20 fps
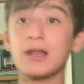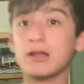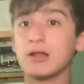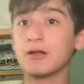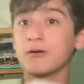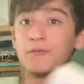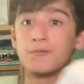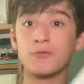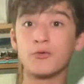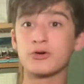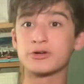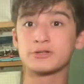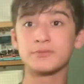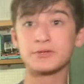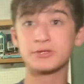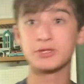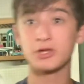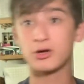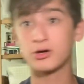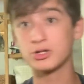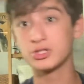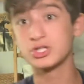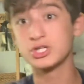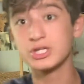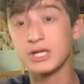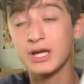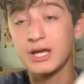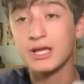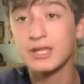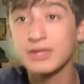love Norse
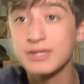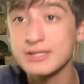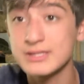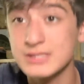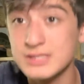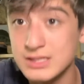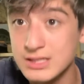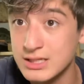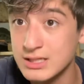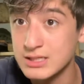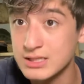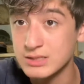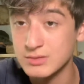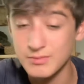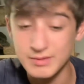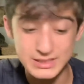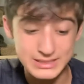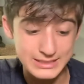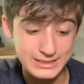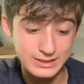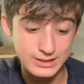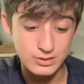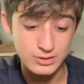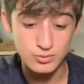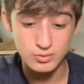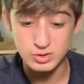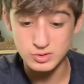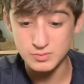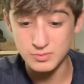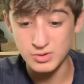mythology, and this is basically a
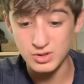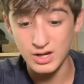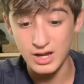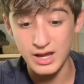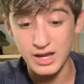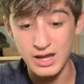Norse book,